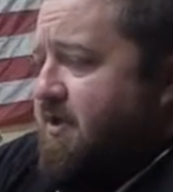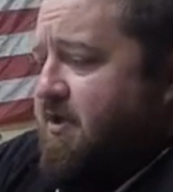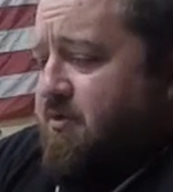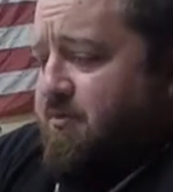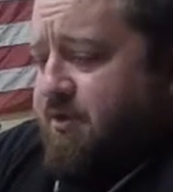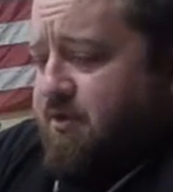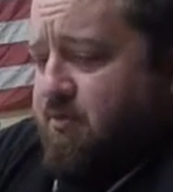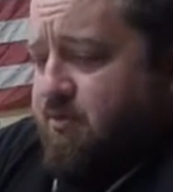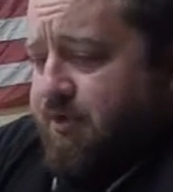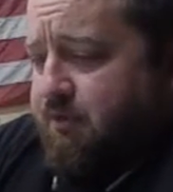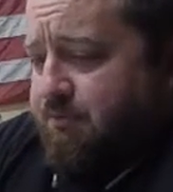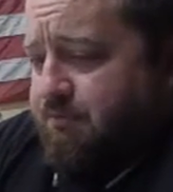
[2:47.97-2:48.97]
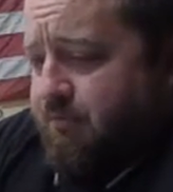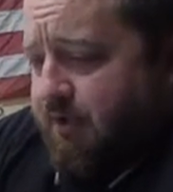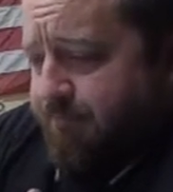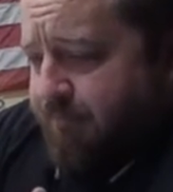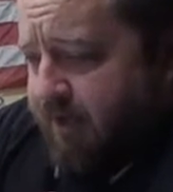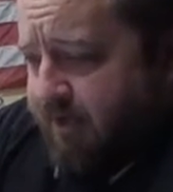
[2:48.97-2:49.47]
I really don't want to,
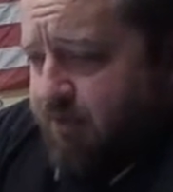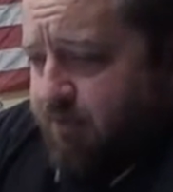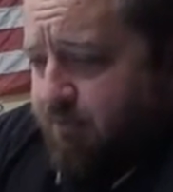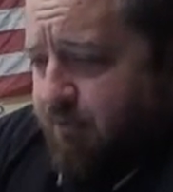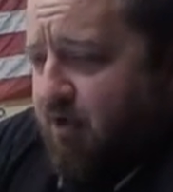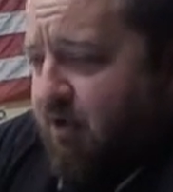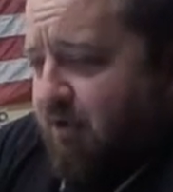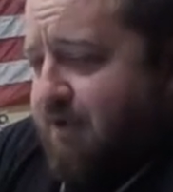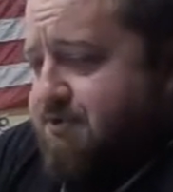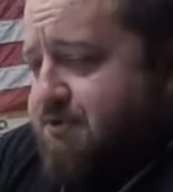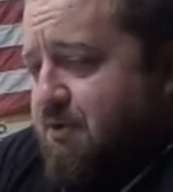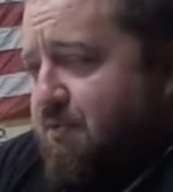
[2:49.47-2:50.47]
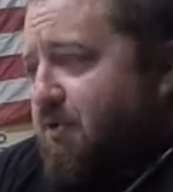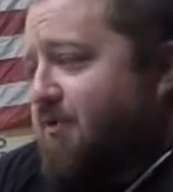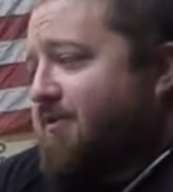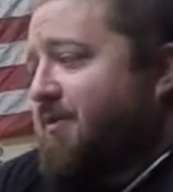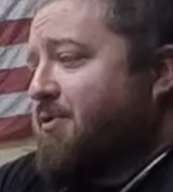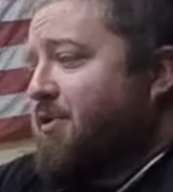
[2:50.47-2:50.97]
I'm making good progress doing
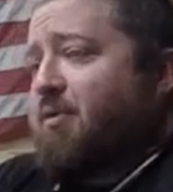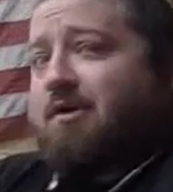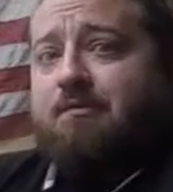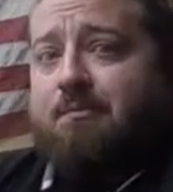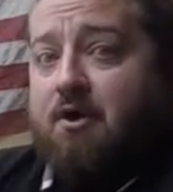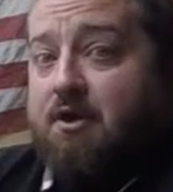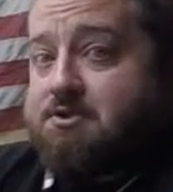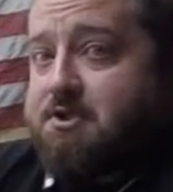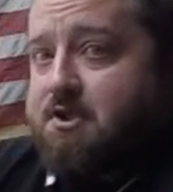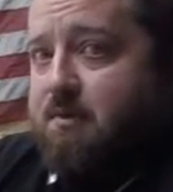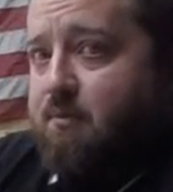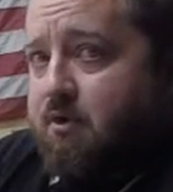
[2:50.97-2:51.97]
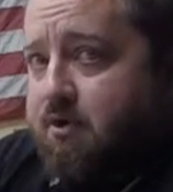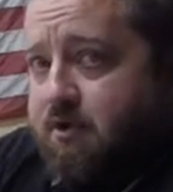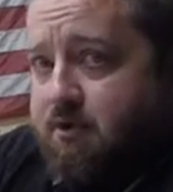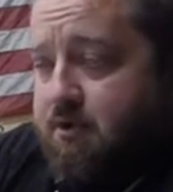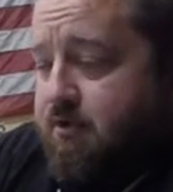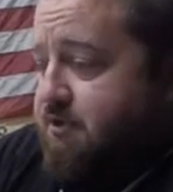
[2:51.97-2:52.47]
whatever I'm doing, whatever project I'm working
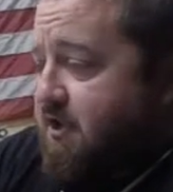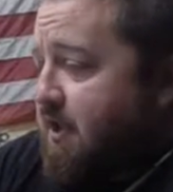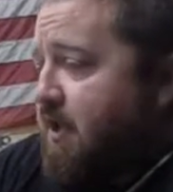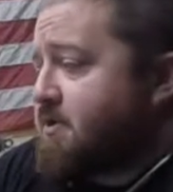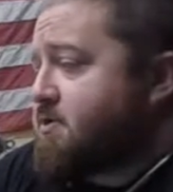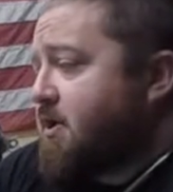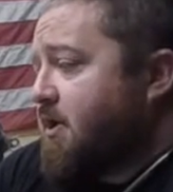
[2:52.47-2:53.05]
on or task,